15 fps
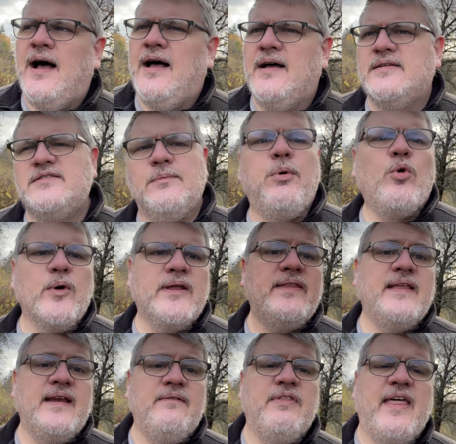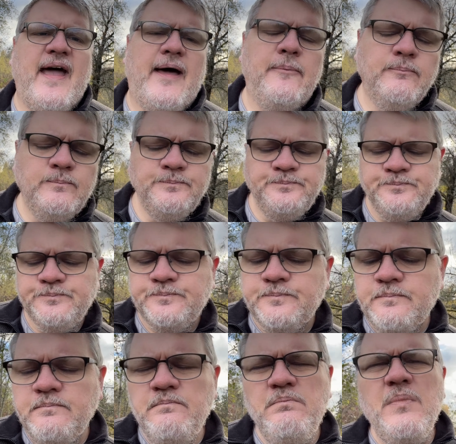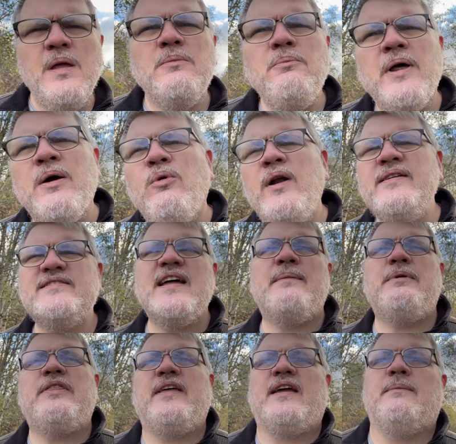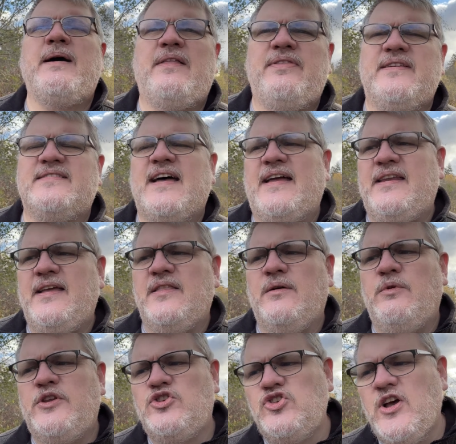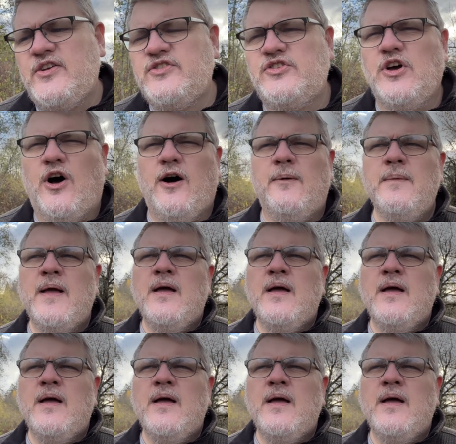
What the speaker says: supported than even that. But I want to stop and think about this idea that we just saw.